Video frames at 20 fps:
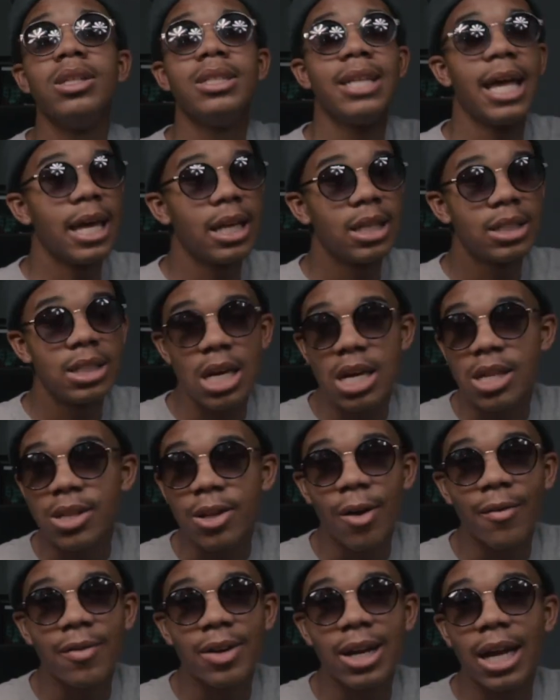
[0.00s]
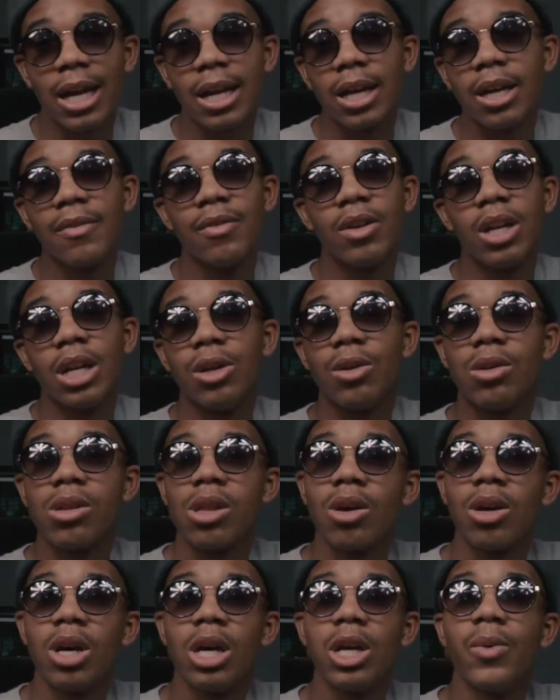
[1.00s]
take tests over that. If you didn't do
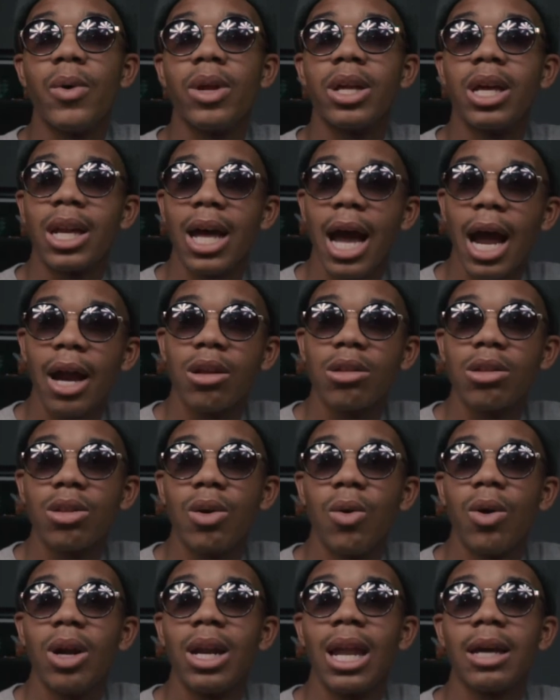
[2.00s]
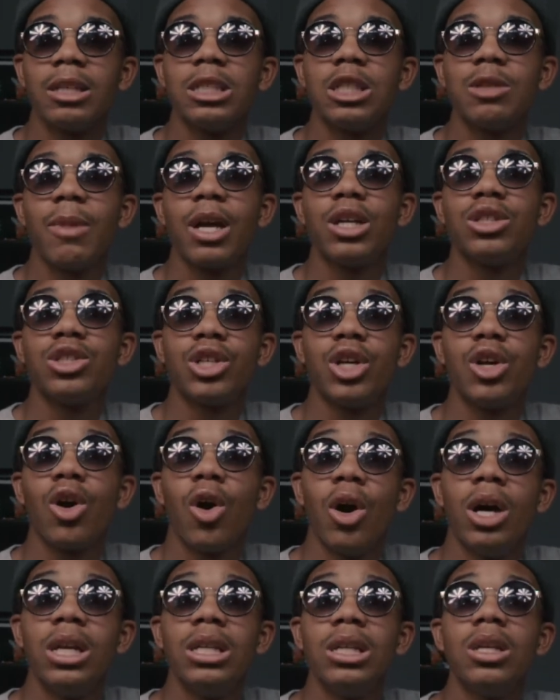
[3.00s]
so good, you want to get a higher score and like just make sure
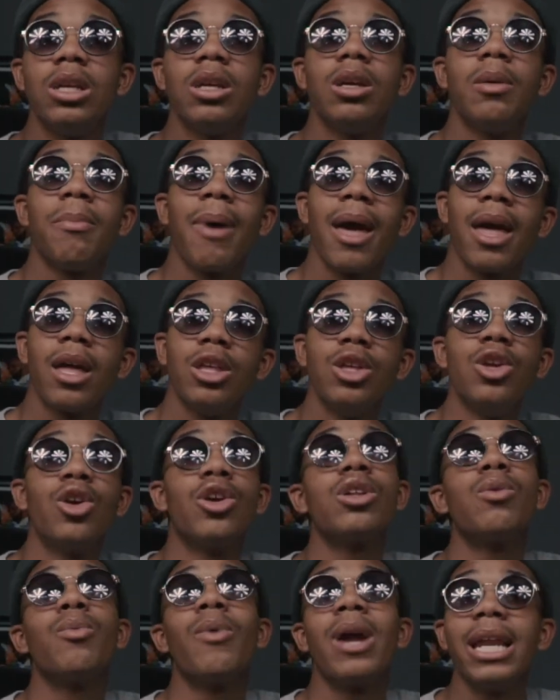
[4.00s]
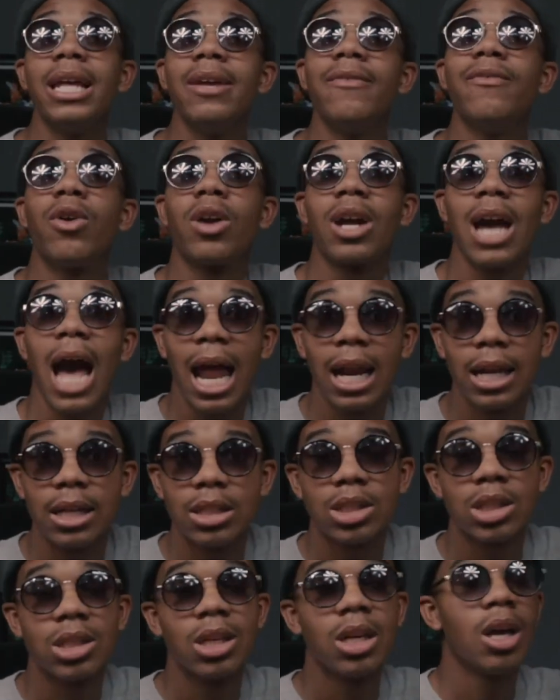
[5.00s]
you're ready for
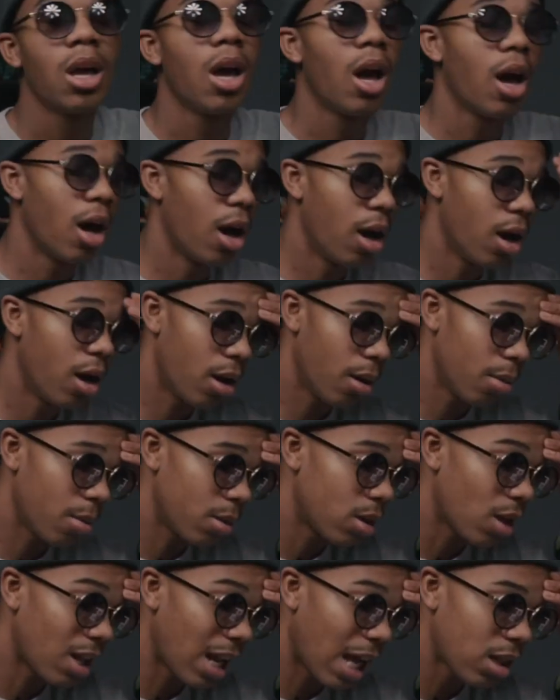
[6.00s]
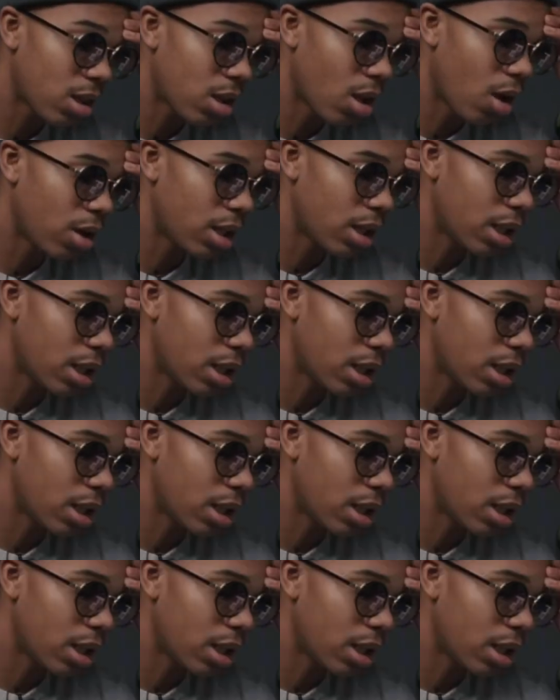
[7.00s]
college. So that's the only